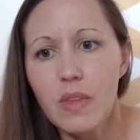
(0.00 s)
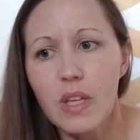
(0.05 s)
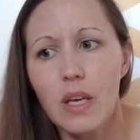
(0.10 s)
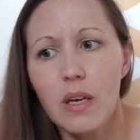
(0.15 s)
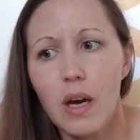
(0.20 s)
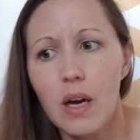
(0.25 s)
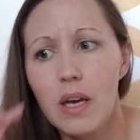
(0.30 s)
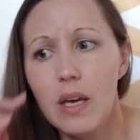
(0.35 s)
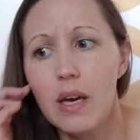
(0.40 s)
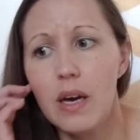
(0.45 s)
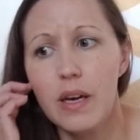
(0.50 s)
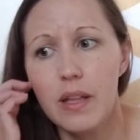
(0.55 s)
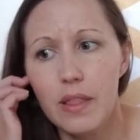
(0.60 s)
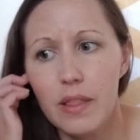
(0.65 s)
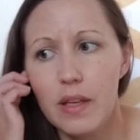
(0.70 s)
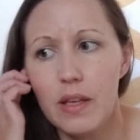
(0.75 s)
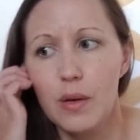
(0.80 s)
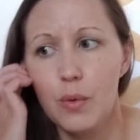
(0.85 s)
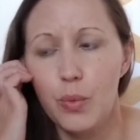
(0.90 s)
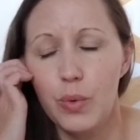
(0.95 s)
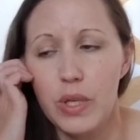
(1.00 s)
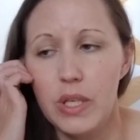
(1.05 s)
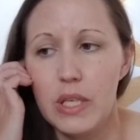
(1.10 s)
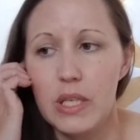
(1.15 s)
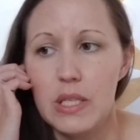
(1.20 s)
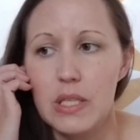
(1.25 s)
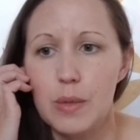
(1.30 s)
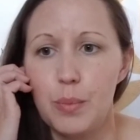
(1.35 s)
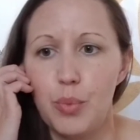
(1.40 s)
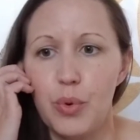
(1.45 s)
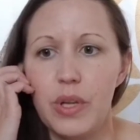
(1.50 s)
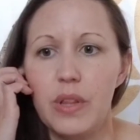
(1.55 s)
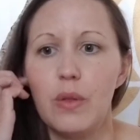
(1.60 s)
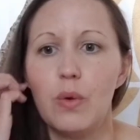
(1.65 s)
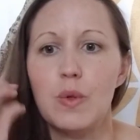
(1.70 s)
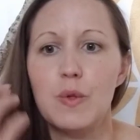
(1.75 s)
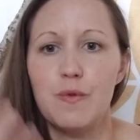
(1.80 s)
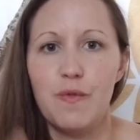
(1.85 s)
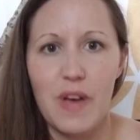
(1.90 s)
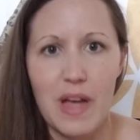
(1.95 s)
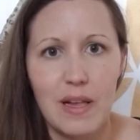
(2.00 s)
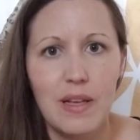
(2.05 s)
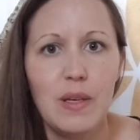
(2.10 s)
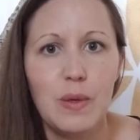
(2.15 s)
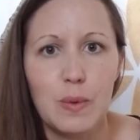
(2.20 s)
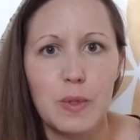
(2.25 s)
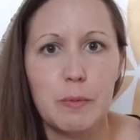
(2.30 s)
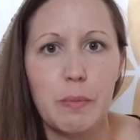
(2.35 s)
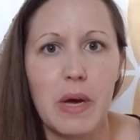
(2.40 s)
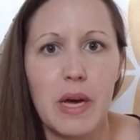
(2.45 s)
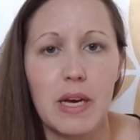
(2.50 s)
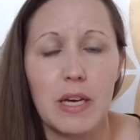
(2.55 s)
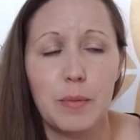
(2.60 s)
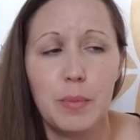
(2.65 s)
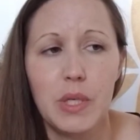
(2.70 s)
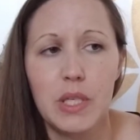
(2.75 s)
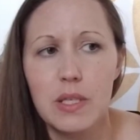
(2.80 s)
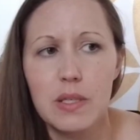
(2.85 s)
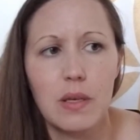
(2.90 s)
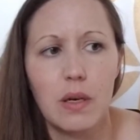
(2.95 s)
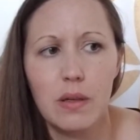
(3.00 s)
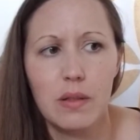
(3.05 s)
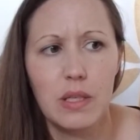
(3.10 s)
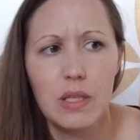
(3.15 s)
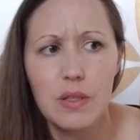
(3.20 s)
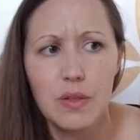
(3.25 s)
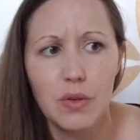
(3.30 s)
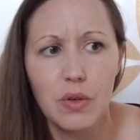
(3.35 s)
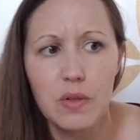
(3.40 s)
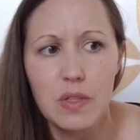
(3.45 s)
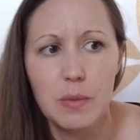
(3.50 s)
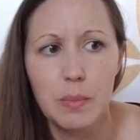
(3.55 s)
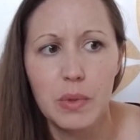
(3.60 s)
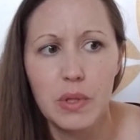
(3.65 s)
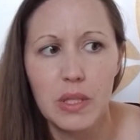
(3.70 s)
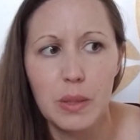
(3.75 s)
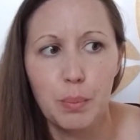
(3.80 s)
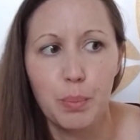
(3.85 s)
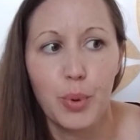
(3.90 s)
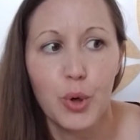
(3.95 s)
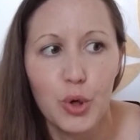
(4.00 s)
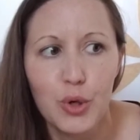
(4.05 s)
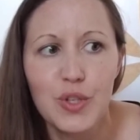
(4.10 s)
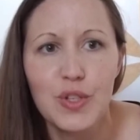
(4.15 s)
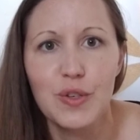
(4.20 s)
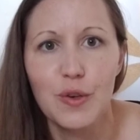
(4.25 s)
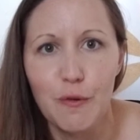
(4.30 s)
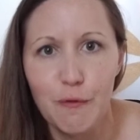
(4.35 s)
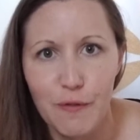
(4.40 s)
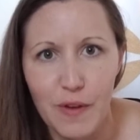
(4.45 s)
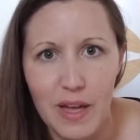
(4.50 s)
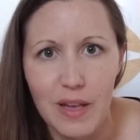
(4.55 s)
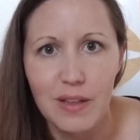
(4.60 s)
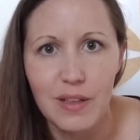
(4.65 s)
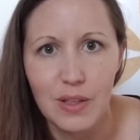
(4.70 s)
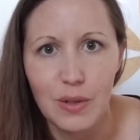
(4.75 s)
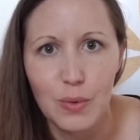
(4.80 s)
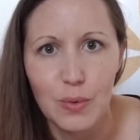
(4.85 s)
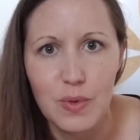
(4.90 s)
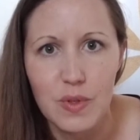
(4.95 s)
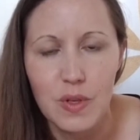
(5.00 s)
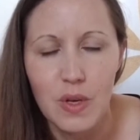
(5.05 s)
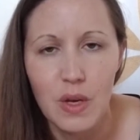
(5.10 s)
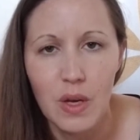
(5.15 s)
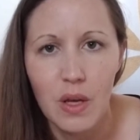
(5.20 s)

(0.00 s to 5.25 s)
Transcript: I, I think we need to bring those values back because these are ultimately personal values